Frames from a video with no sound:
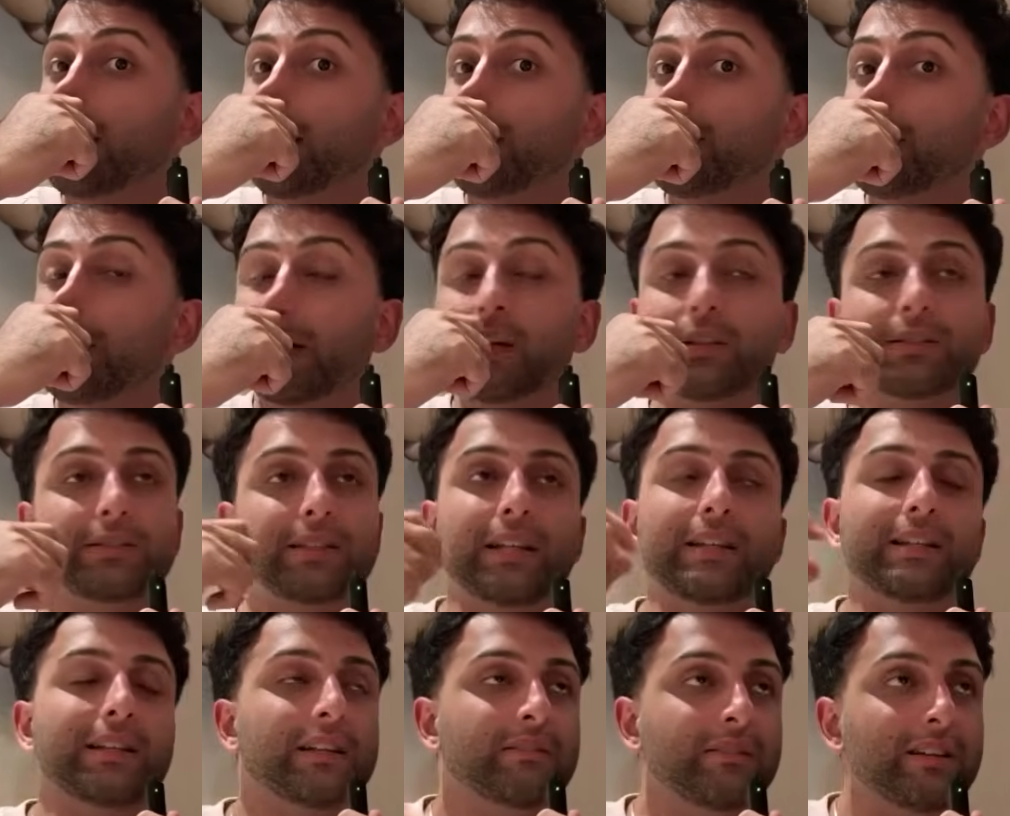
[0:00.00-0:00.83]
because
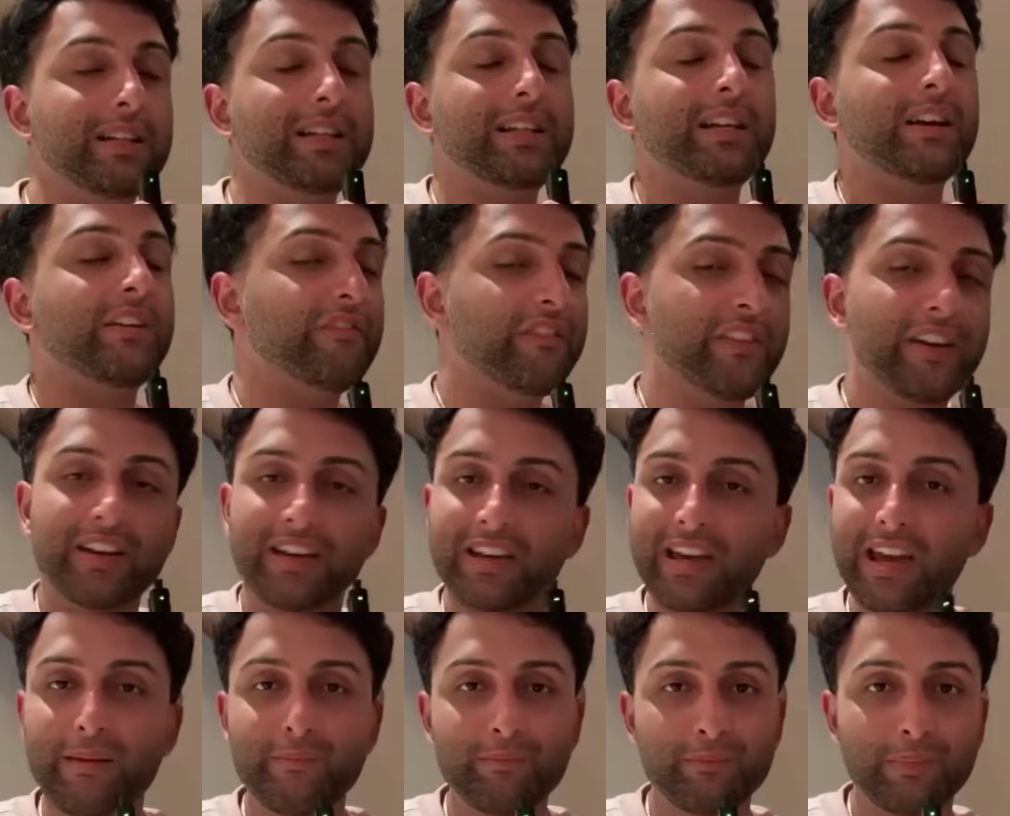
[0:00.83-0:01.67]
it can really affect
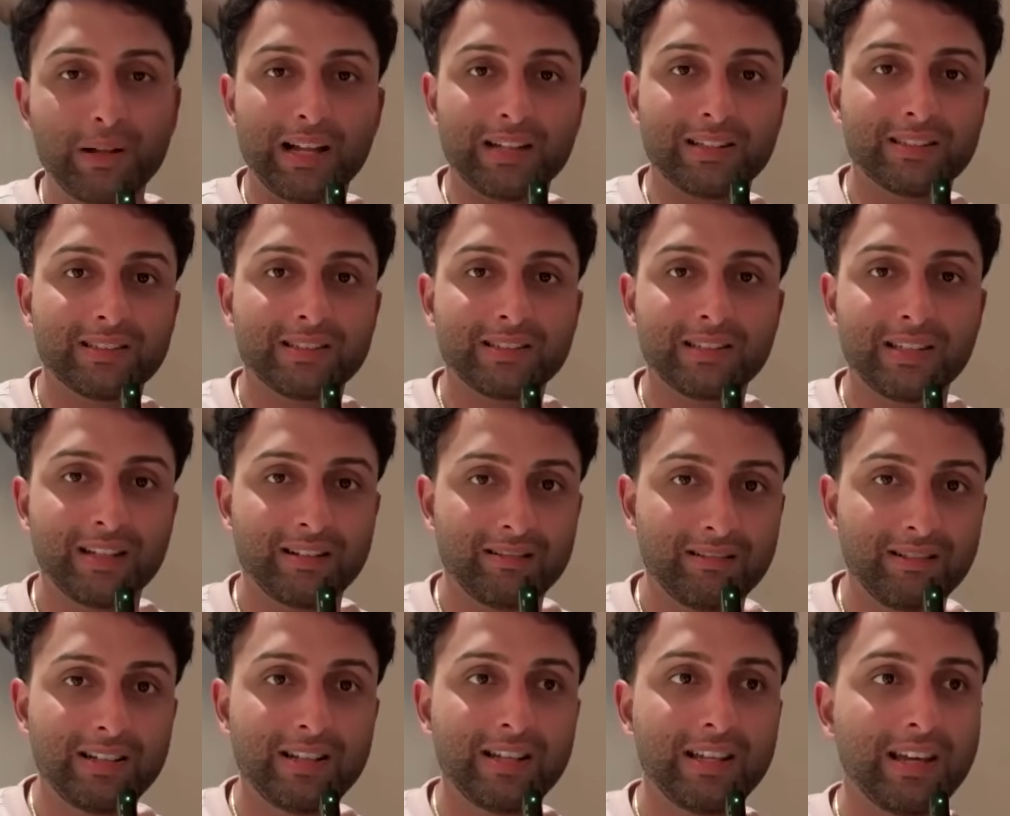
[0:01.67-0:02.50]
game plans.
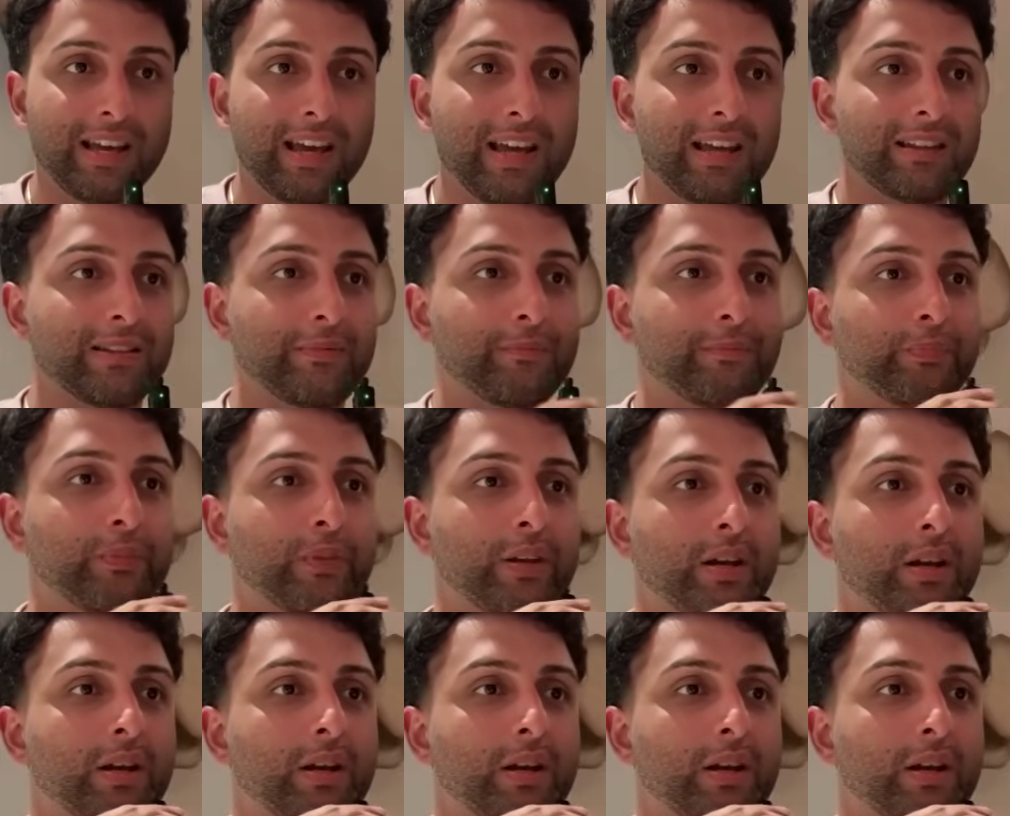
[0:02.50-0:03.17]
It really can.